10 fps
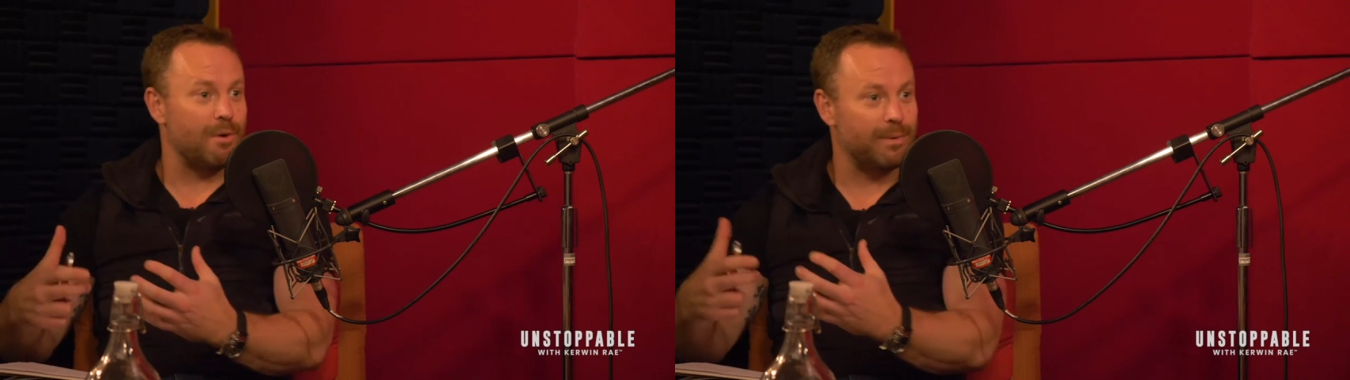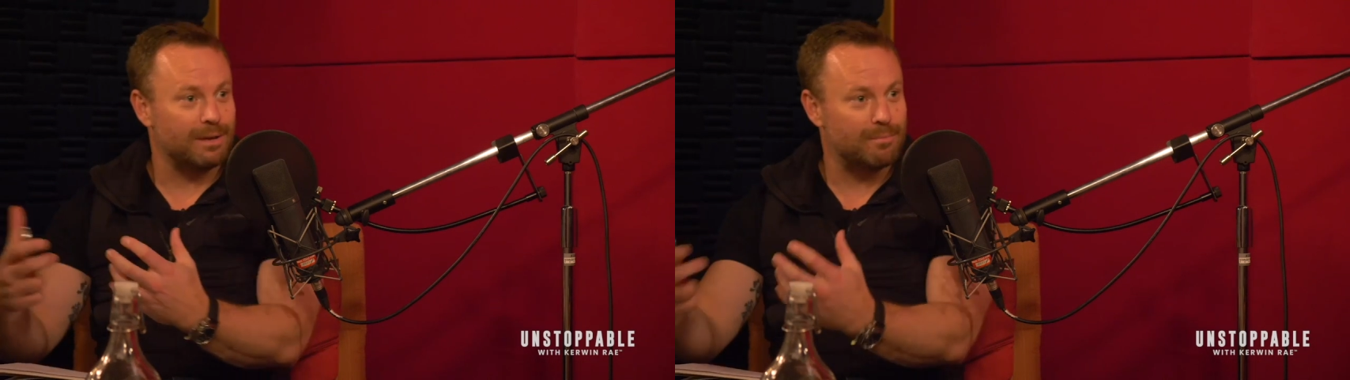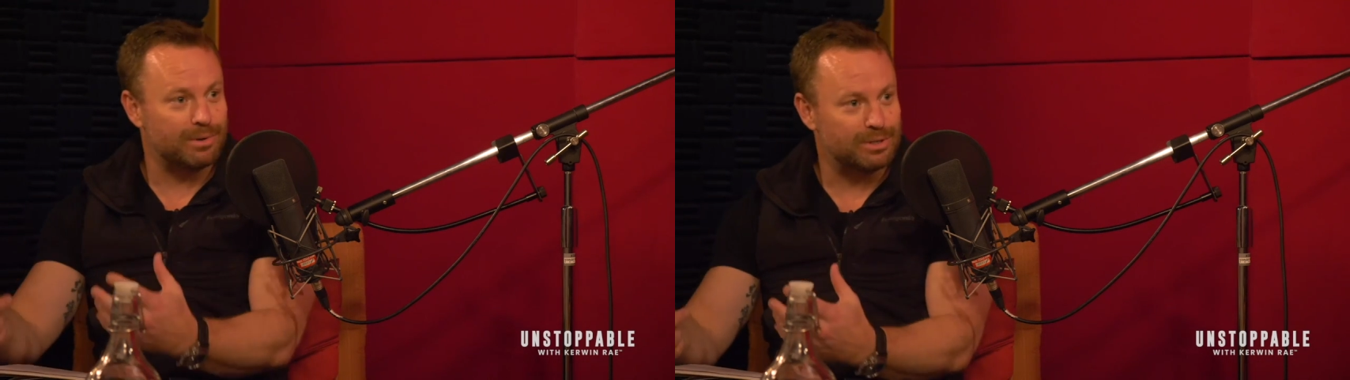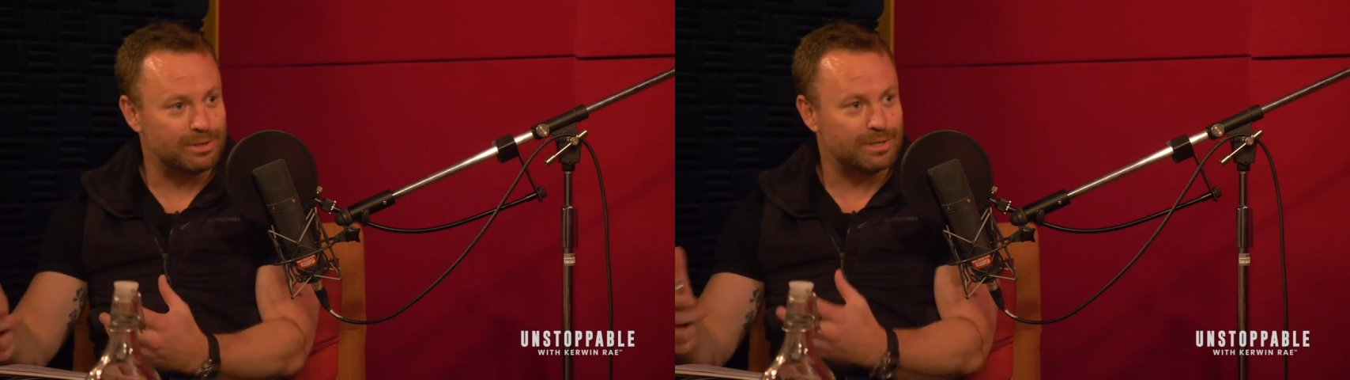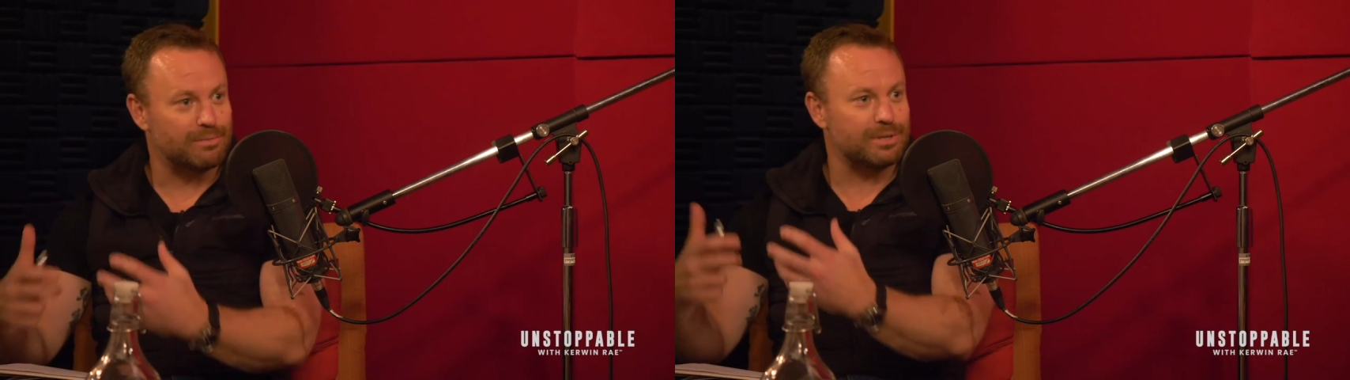what we can
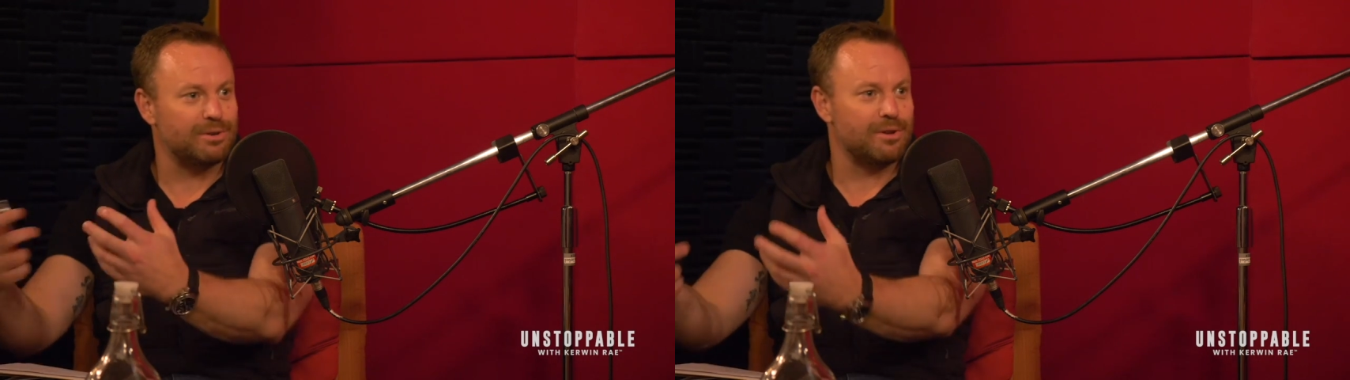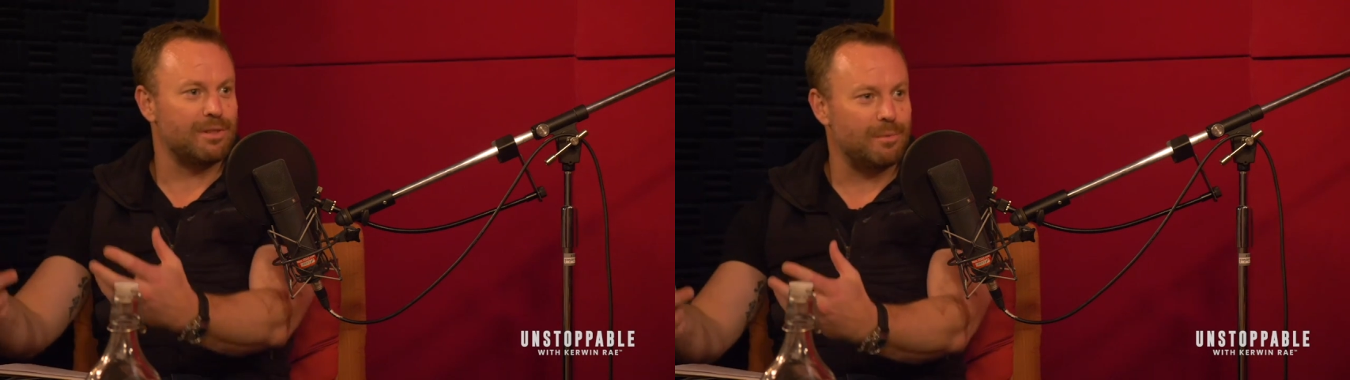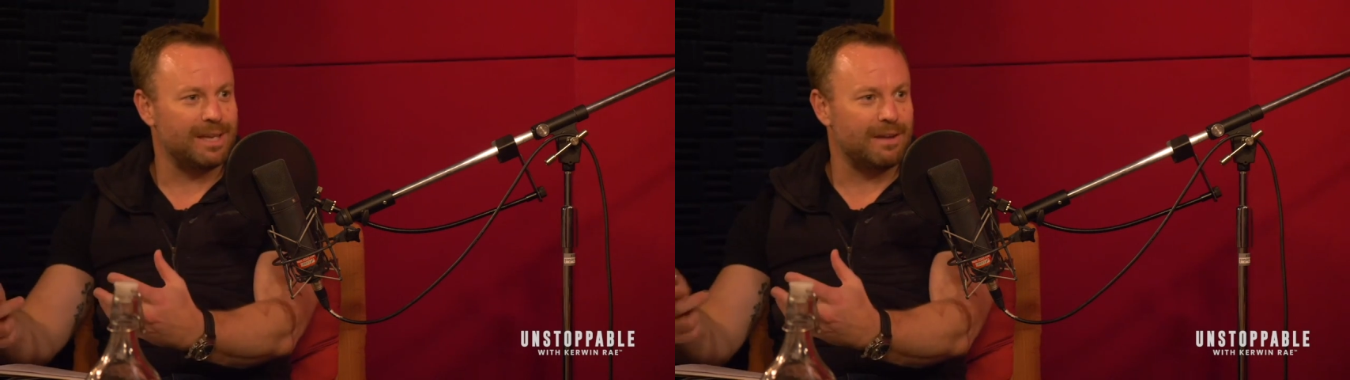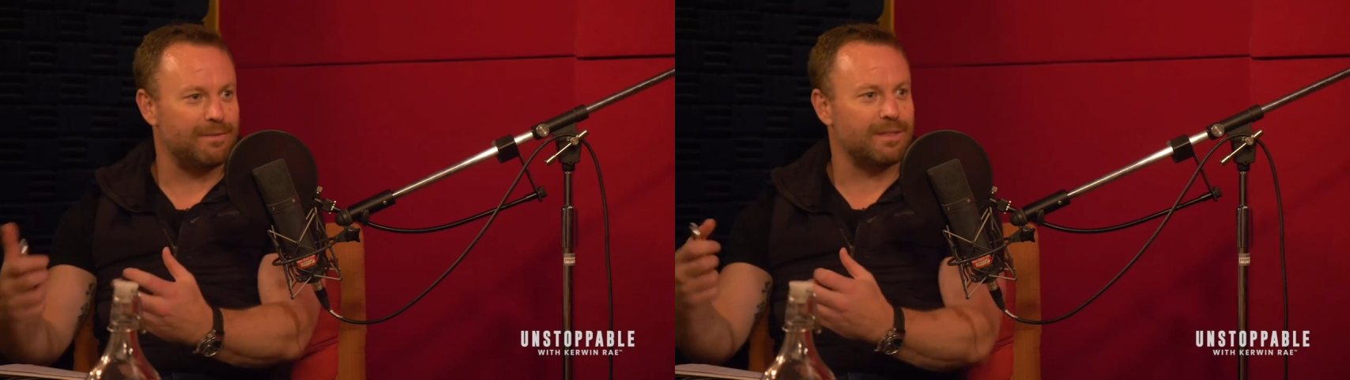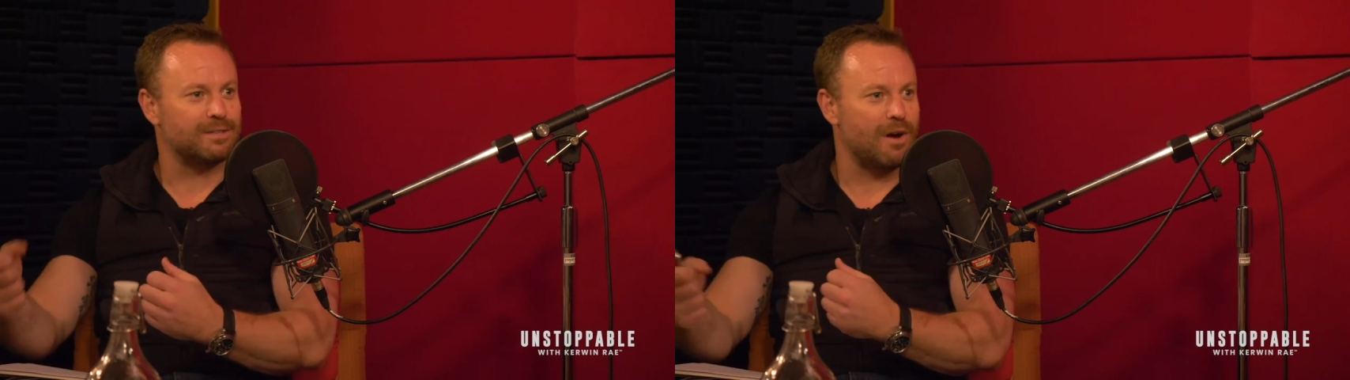produce, the return that we get
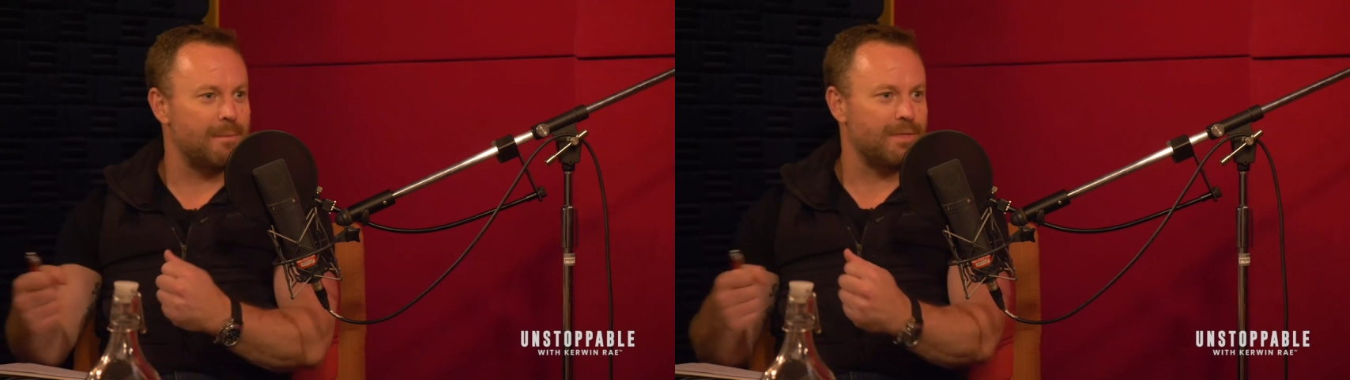for the time